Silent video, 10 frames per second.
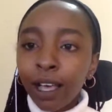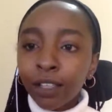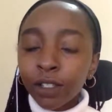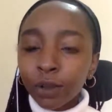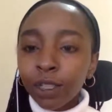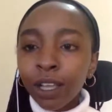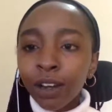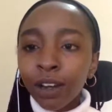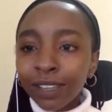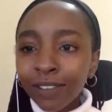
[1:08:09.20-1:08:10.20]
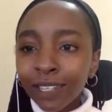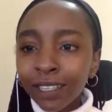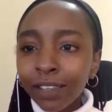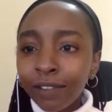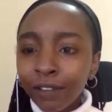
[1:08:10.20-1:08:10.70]
So there are
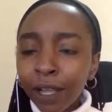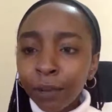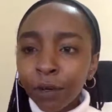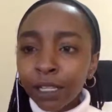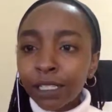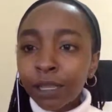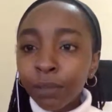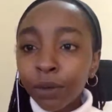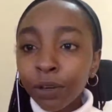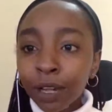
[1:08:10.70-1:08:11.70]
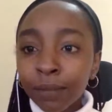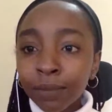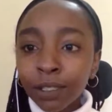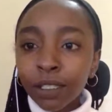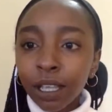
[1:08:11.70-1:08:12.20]
definitely frameworks and
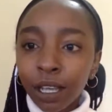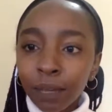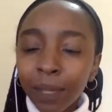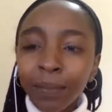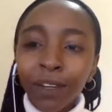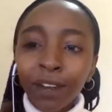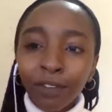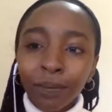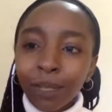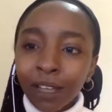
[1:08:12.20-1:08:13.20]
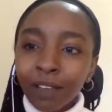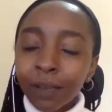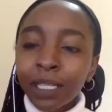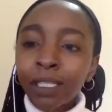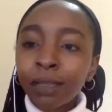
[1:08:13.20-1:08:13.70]
programs, maybe not from
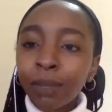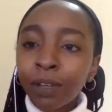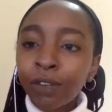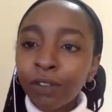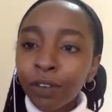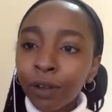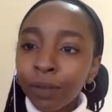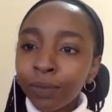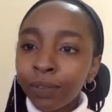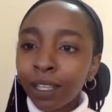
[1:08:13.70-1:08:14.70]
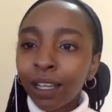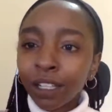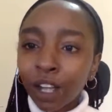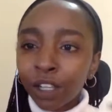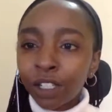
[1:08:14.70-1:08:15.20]
governments, but from
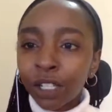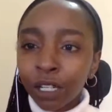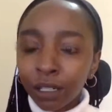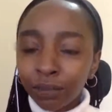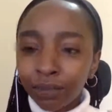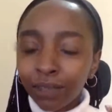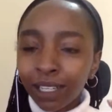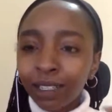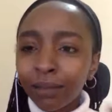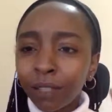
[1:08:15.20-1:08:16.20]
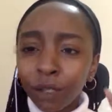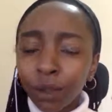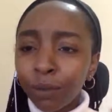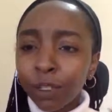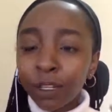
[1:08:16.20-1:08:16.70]
larger
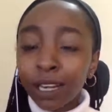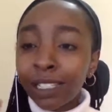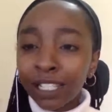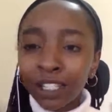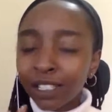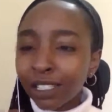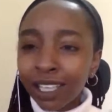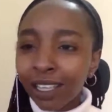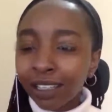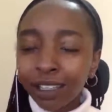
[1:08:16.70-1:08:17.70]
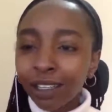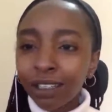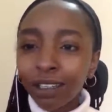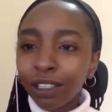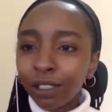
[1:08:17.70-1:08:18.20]
global organizations like
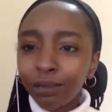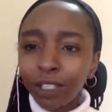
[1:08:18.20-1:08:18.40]
the